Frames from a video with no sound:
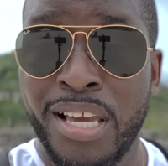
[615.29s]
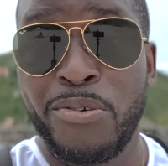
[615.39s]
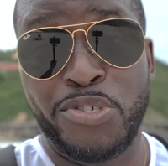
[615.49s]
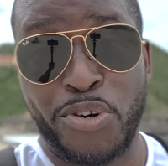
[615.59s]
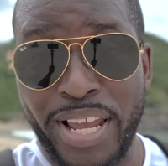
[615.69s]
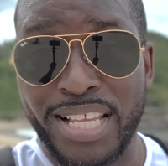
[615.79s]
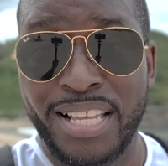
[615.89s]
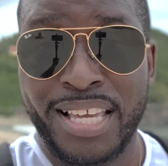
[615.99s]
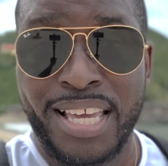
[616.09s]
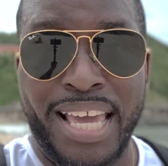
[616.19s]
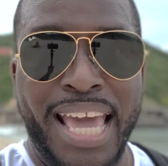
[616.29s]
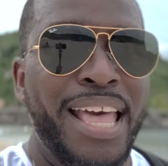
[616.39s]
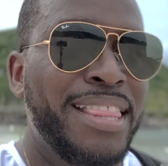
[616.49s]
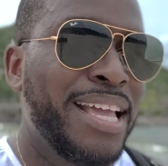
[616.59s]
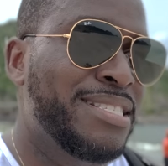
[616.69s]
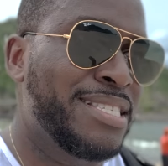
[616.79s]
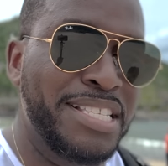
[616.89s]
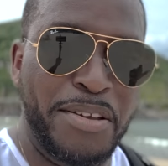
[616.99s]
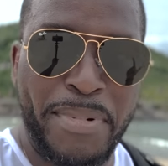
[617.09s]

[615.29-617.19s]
it was great. And then seeing the